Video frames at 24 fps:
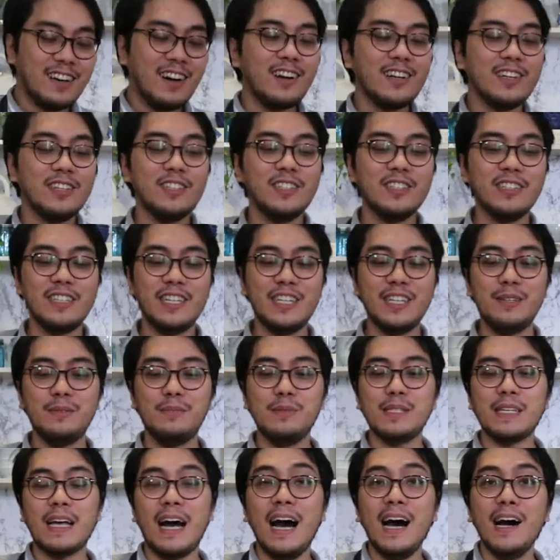are the
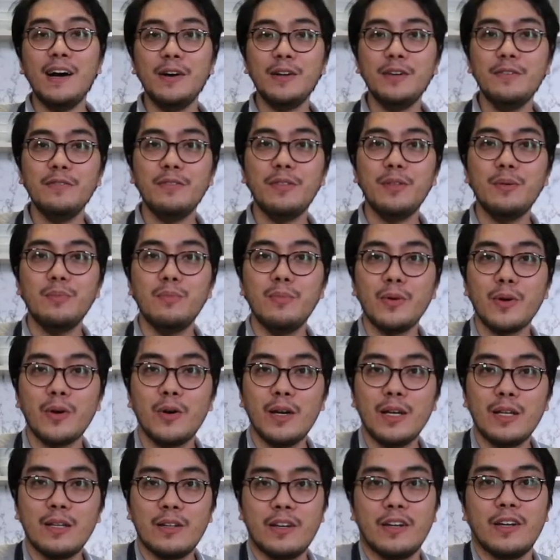ribs out of the
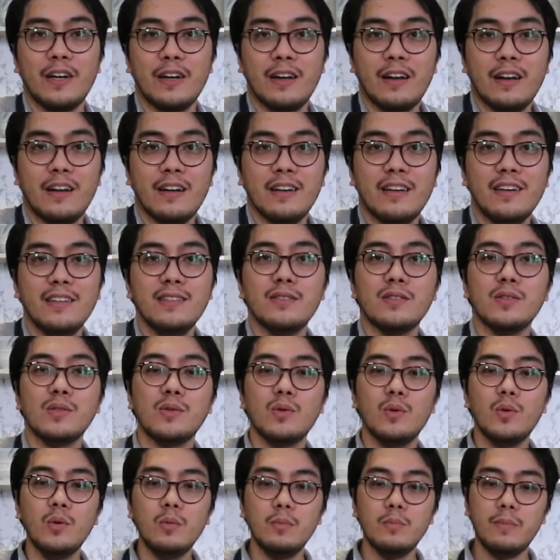broiler. It's
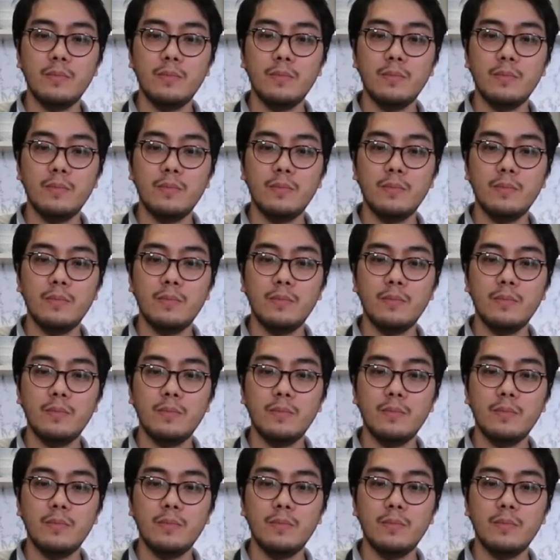so